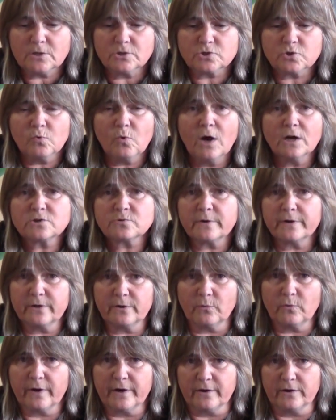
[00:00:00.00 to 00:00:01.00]
So watch
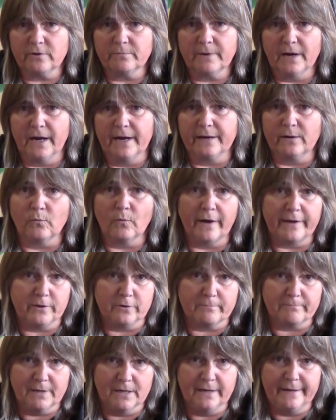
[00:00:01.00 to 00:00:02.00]
where you're buying and what
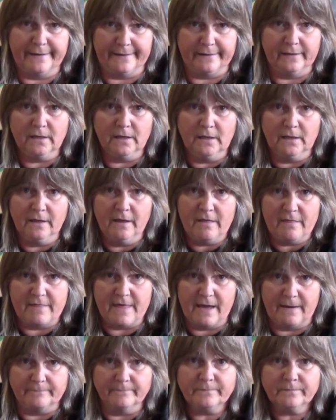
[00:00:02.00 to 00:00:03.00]
you're buying
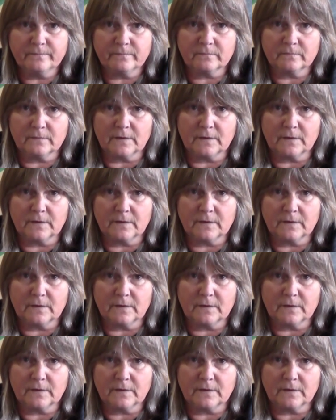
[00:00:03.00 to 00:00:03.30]
them.